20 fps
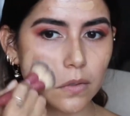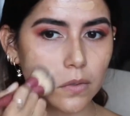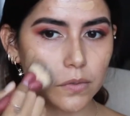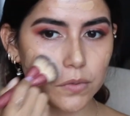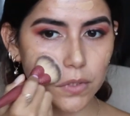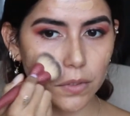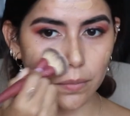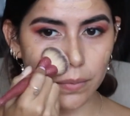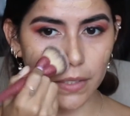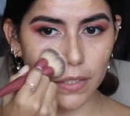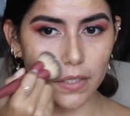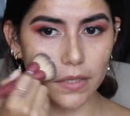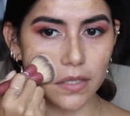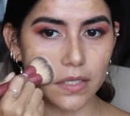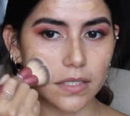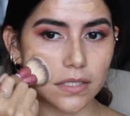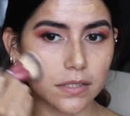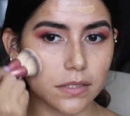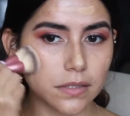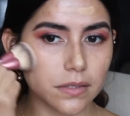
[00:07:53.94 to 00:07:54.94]
to apply
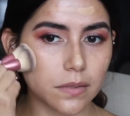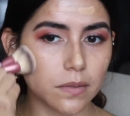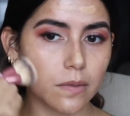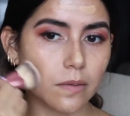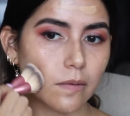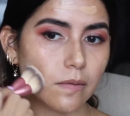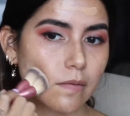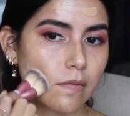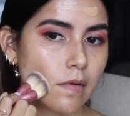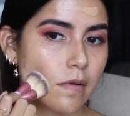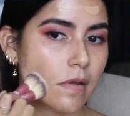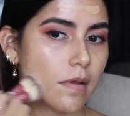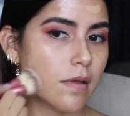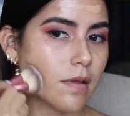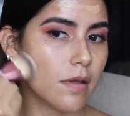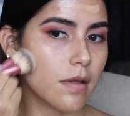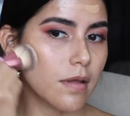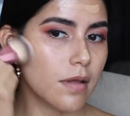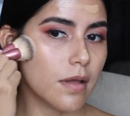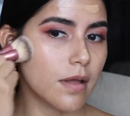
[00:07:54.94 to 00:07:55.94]
this,
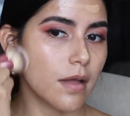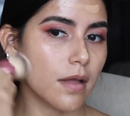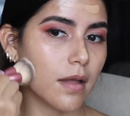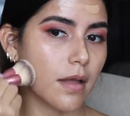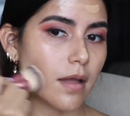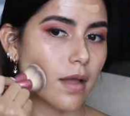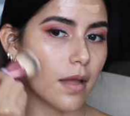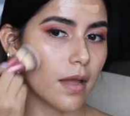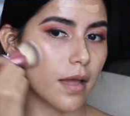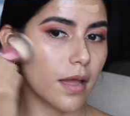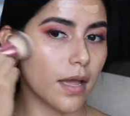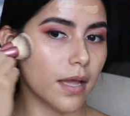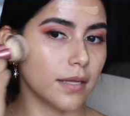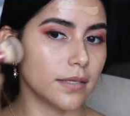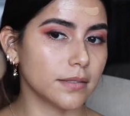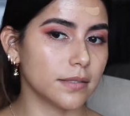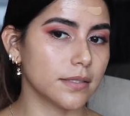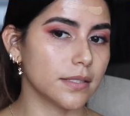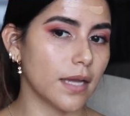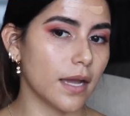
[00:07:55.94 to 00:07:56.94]

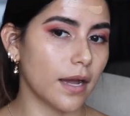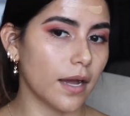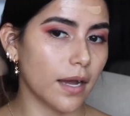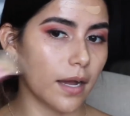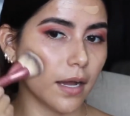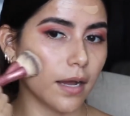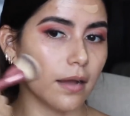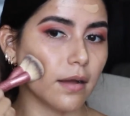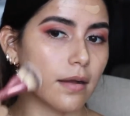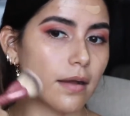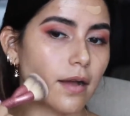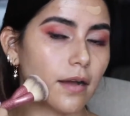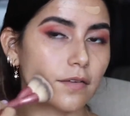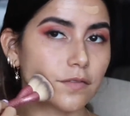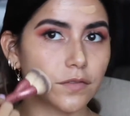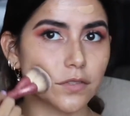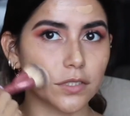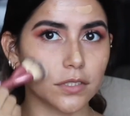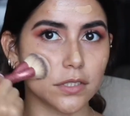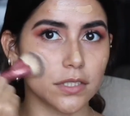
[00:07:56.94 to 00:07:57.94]
and
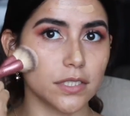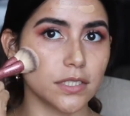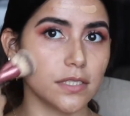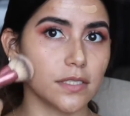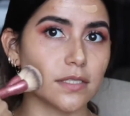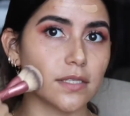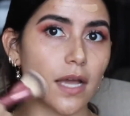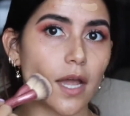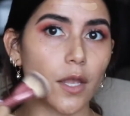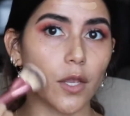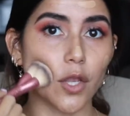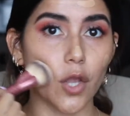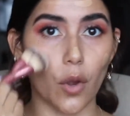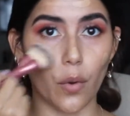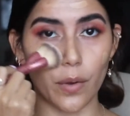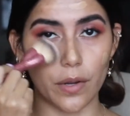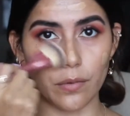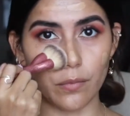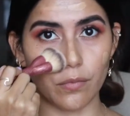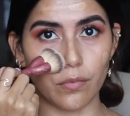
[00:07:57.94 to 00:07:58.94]
after this I
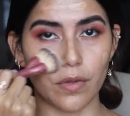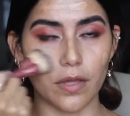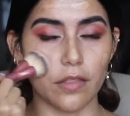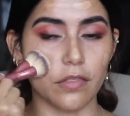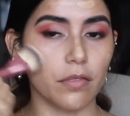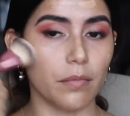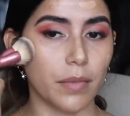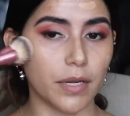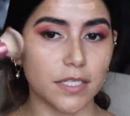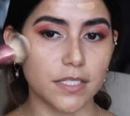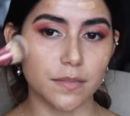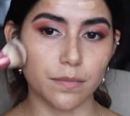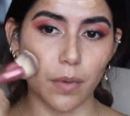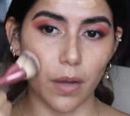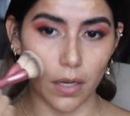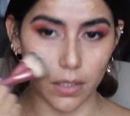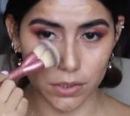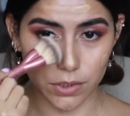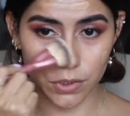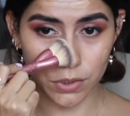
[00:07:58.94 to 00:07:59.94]
go in with my
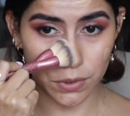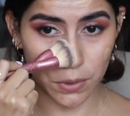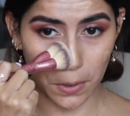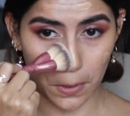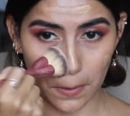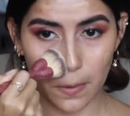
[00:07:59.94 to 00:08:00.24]
sponge.